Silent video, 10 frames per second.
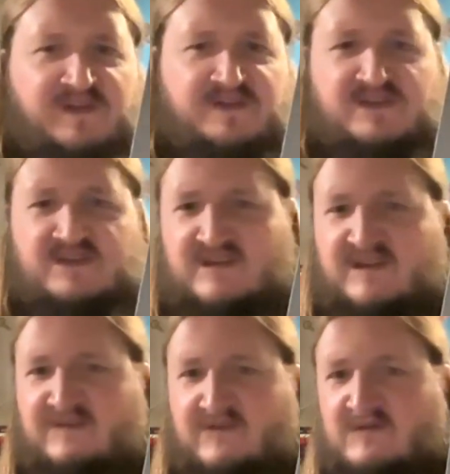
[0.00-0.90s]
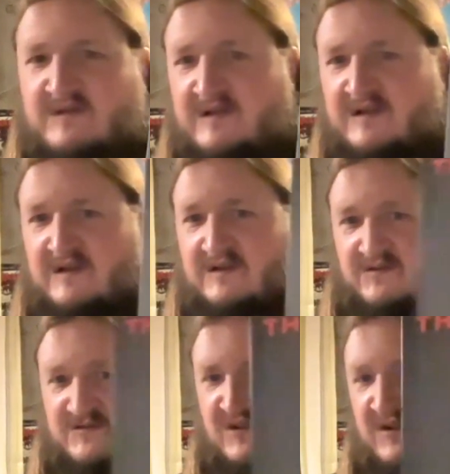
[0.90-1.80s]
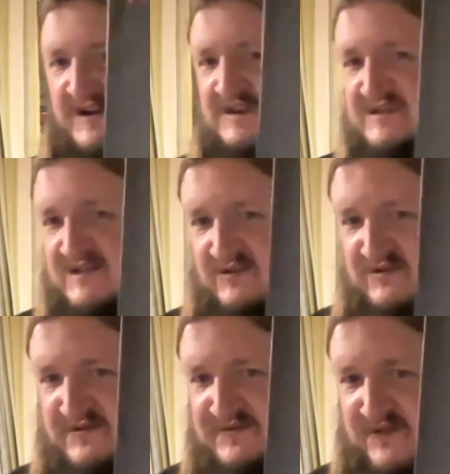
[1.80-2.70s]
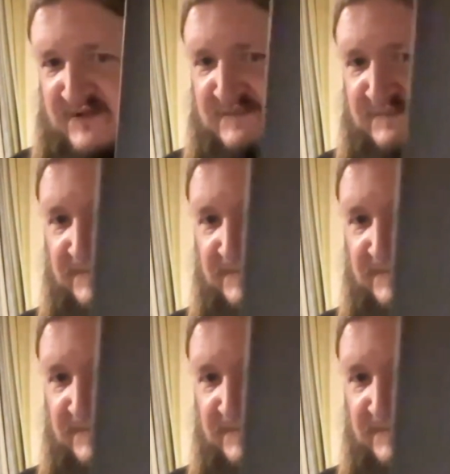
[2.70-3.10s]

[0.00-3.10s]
this is evil. Of course, you got AC on the front